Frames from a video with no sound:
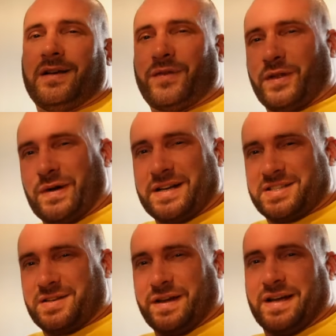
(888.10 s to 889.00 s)
For the
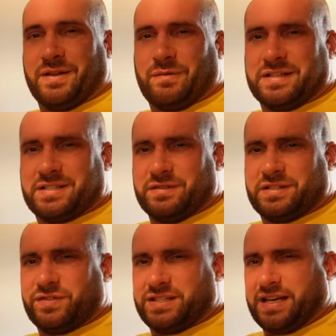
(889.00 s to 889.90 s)
rest of it and the rest of
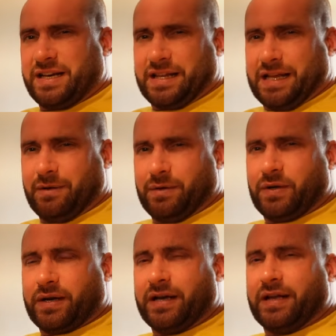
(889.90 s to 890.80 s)
his physique there, we're
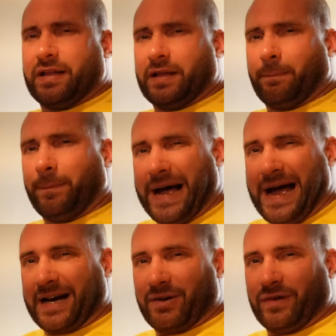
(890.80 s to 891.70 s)
looking at the
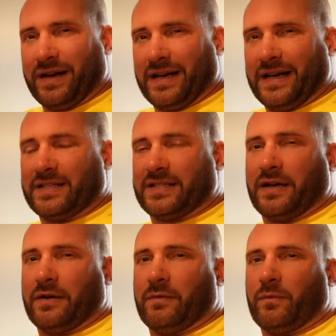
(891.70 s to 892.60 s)
back really.
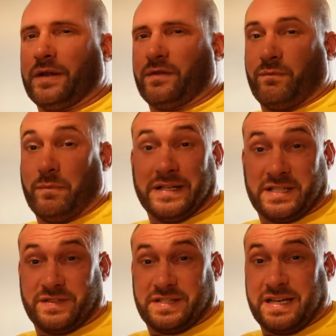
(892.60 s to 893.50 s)
So with
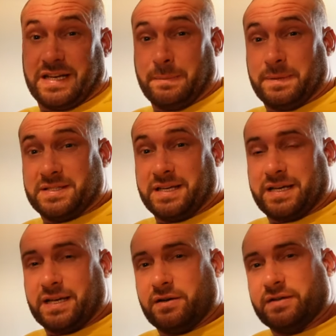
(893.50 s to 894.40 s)
men's physique in
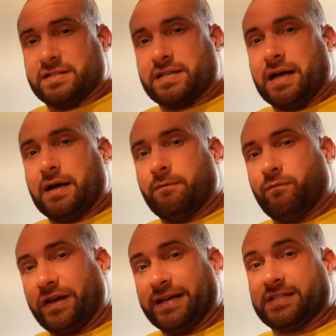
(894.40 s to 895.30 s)
particular, it's that
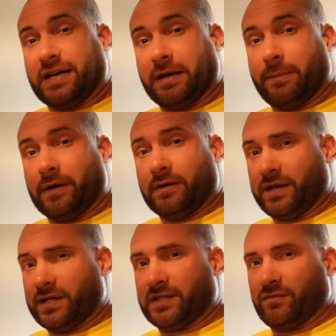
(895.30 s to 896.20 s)
V taper
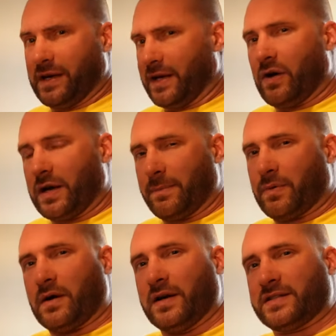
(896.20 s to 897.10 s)
is really highly
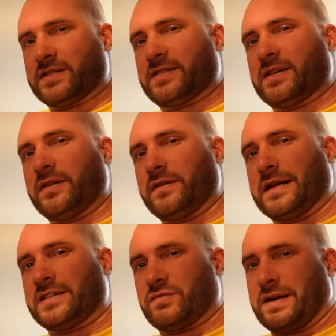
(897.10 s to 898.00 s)
prized. So
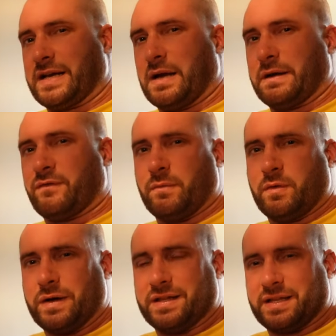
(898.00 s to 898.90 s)
that's really coming from the
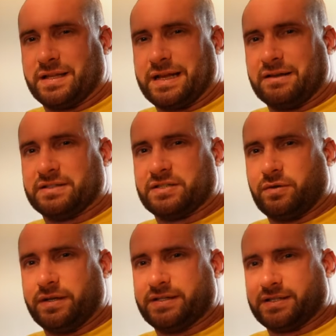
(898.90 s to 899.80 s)
width of the
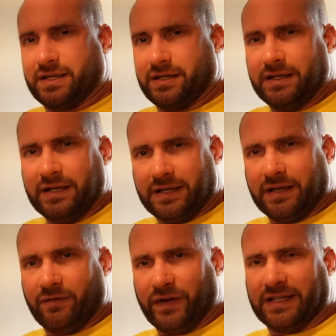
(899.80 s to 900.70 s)
deltoids,
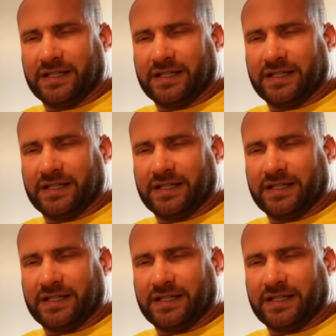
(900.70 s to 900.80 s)
the V